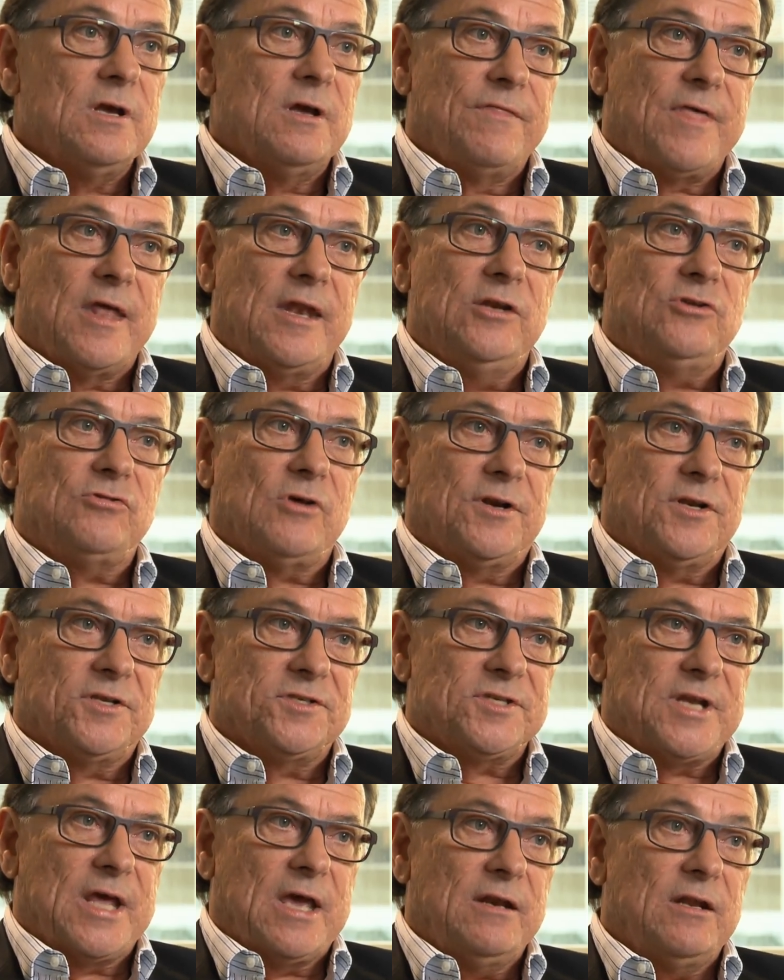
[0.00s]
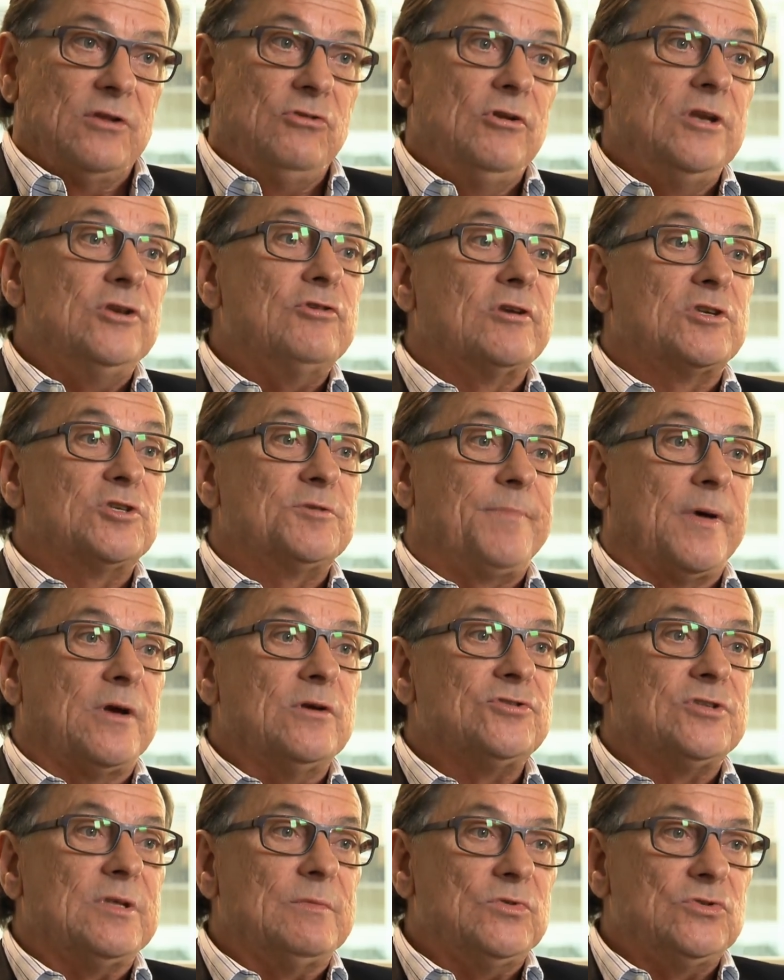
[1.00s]
They need to understand, and you need to
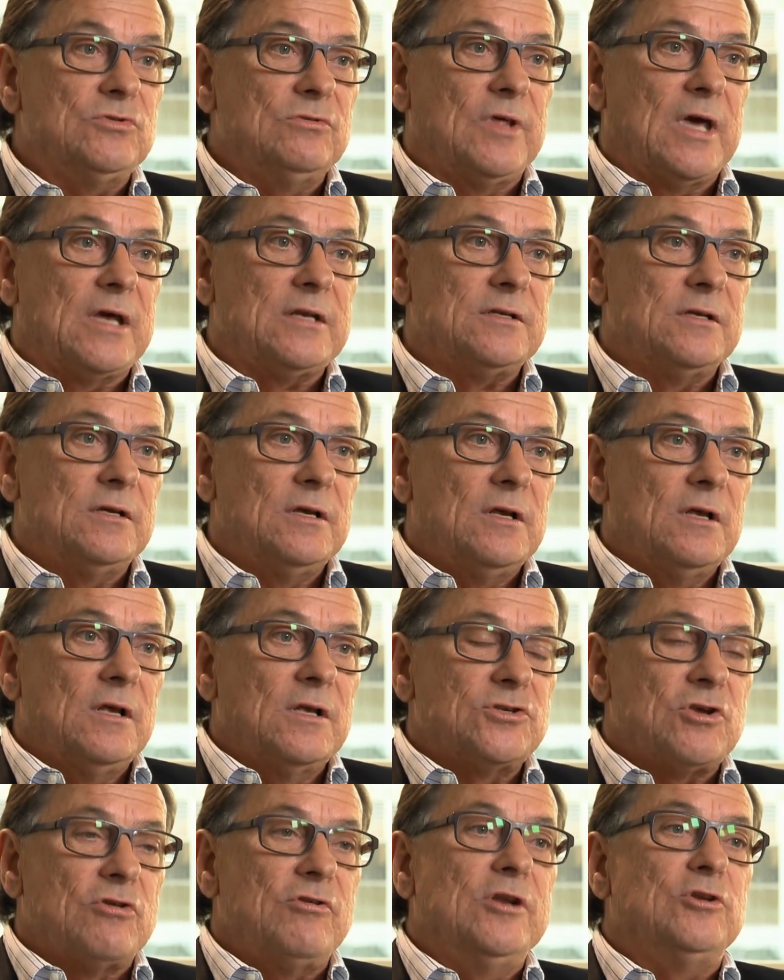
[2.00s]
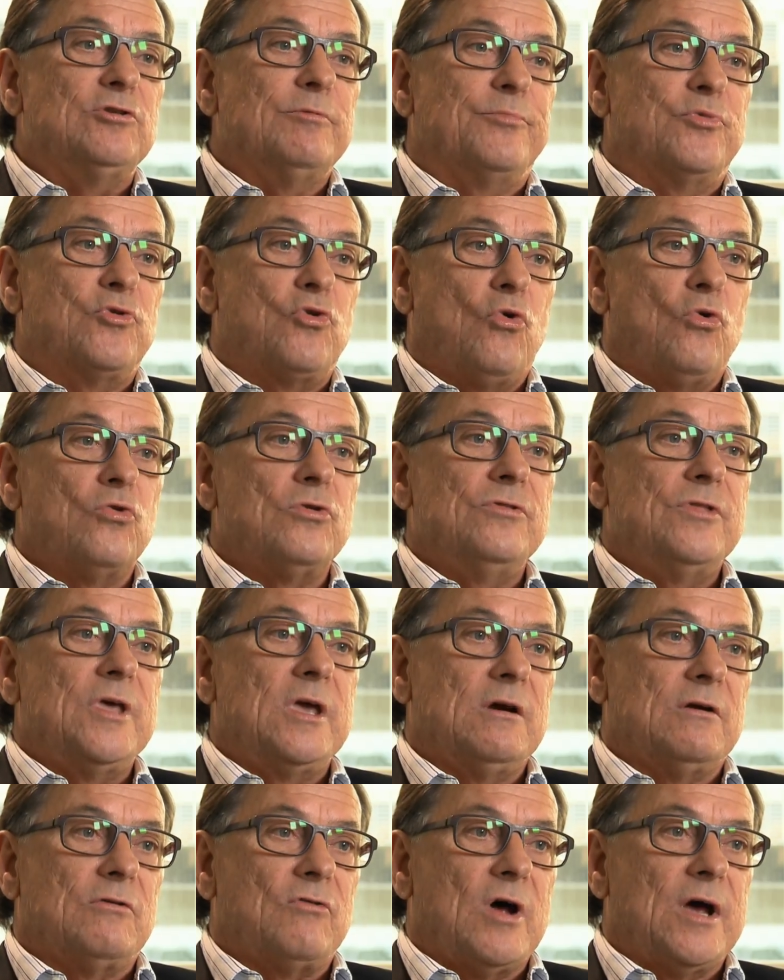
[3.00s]
expose them to that. So you need to broaden their
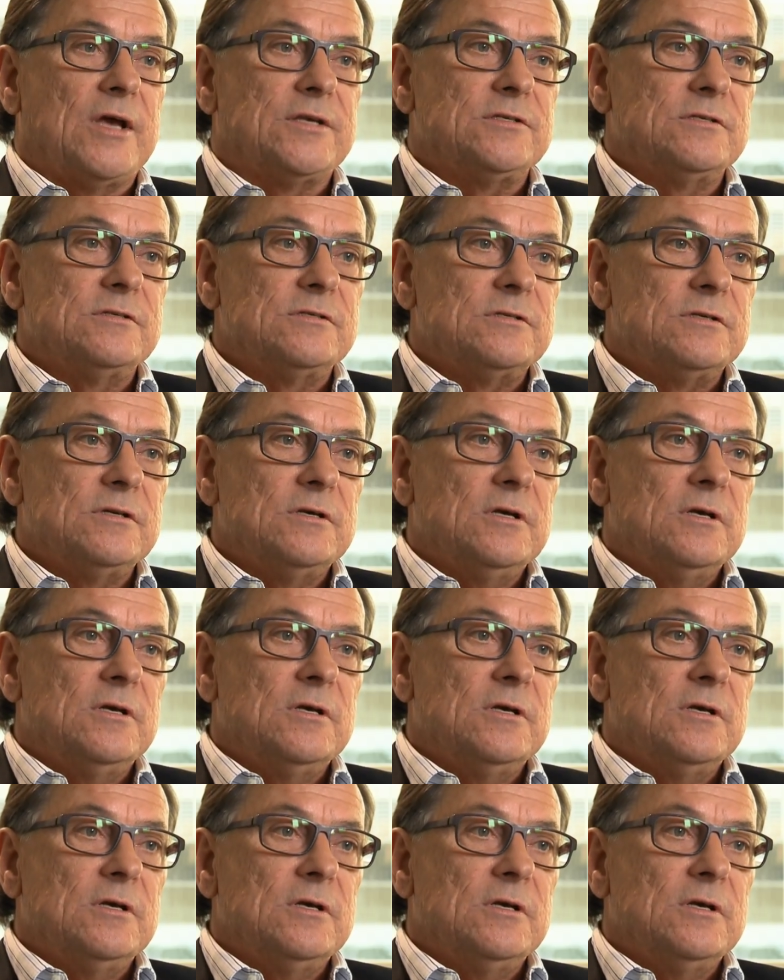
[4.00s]
horizons.